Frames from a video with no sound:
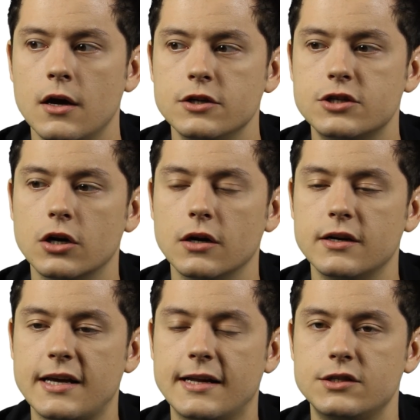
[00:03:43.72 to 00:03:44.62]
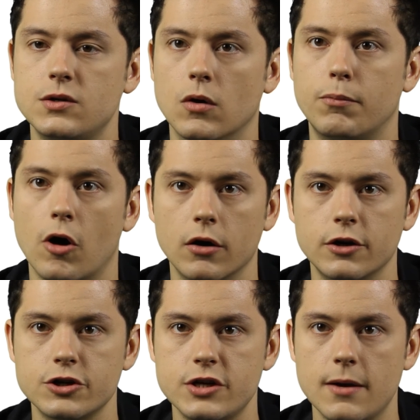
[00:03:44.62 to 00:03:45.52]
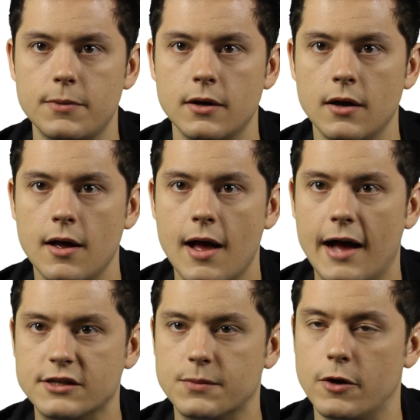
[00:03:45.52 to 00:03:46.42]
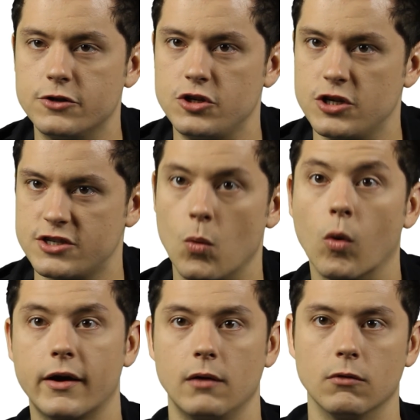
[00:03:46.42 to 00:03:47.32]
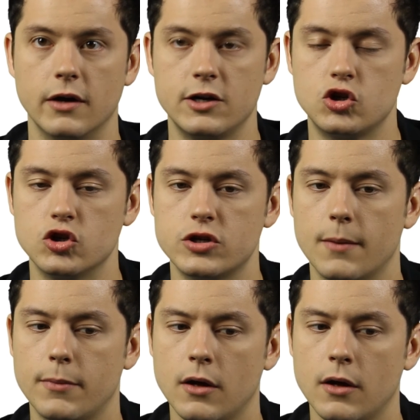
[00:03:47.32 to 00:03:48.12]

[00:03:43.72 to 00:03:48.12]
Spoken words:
turned into a partnership as opposed to just a working relationship.